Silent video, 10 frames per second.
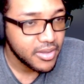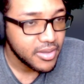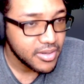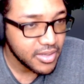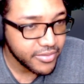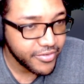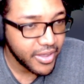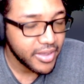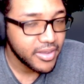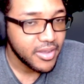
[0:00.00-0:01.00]
Ning
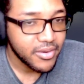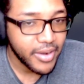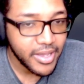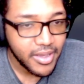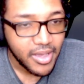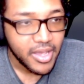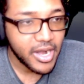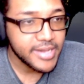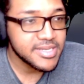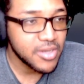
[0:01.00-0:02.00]
Fei, right? And
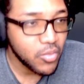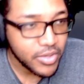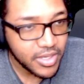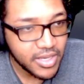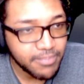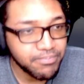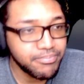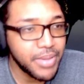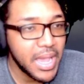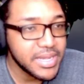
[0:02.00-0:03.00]
I still want to get
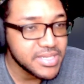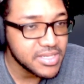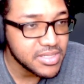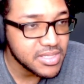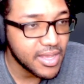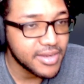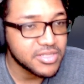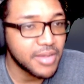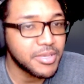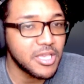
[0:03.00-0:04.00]
best in slotted, so
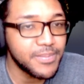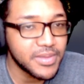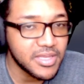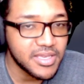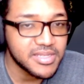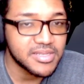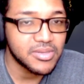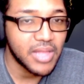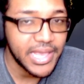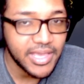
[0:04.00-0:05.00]
I'm keeping these until
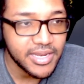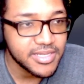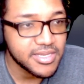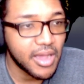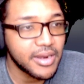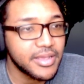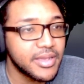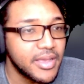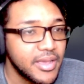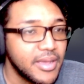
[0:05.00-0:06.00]
I get
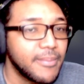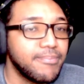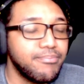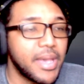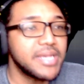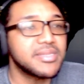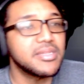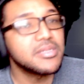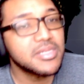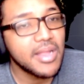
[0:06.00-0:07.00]
exotic, best
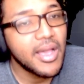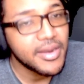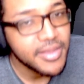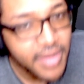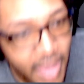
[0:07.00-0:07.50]
in slotted,